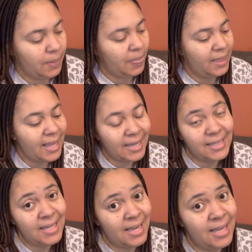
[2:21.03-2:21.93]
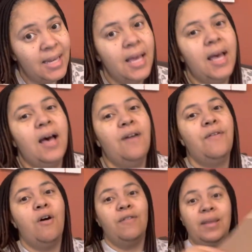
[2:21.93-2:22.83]
Like I said, I've
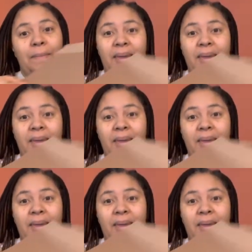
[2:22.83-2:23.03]
already been